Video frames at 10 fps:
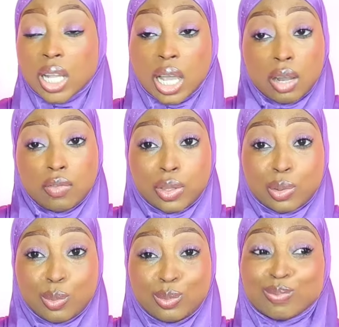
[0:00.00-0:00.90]
I love it
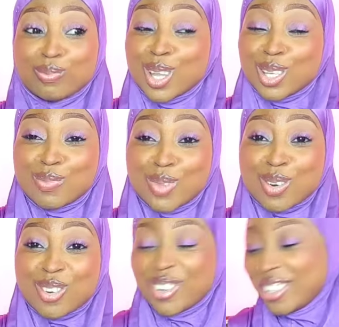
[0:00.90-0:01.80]
though. It's
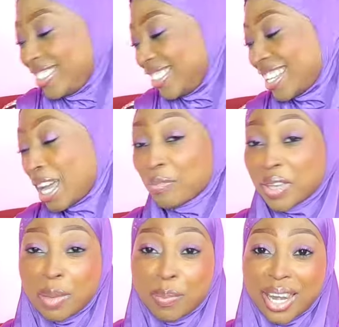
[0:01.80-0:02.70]
beautiful.
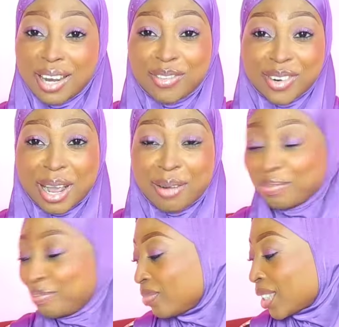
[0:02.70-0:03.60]
I'm keeping it for
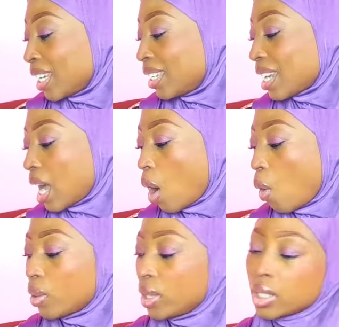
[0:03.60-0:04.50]
now.
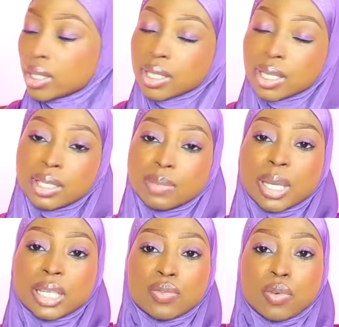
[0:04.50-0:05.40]
Now, this is
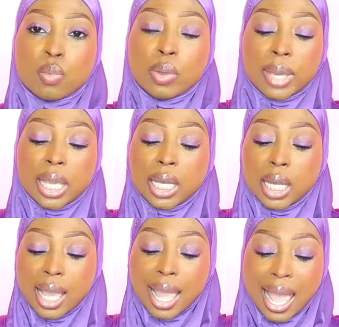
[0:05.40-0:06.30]
Kismet for
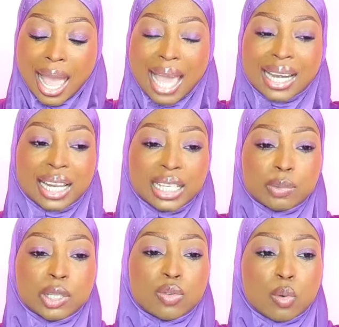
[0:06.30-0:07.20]
women. And
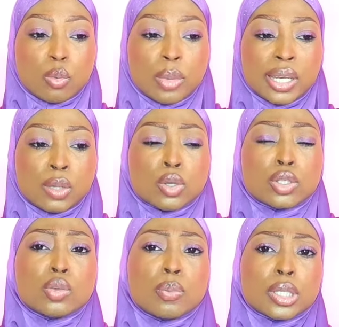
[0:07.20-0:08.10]
Kismet for women, it
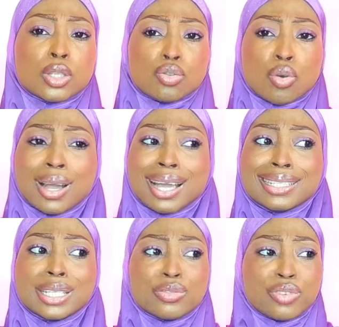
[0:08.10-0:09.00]
was super strong
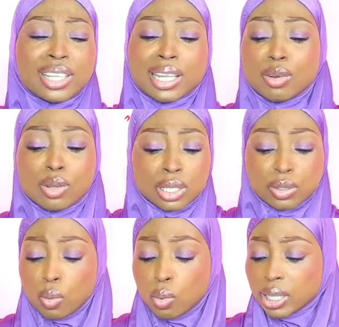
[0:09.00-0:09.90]
and different and not
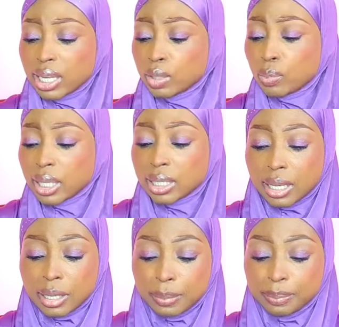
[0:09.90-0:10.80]
at all what I
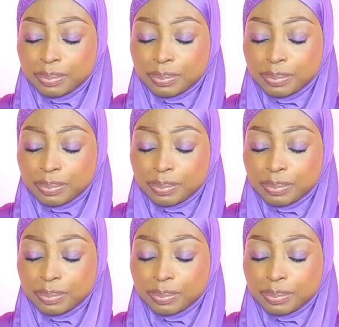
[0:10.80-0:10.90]
expected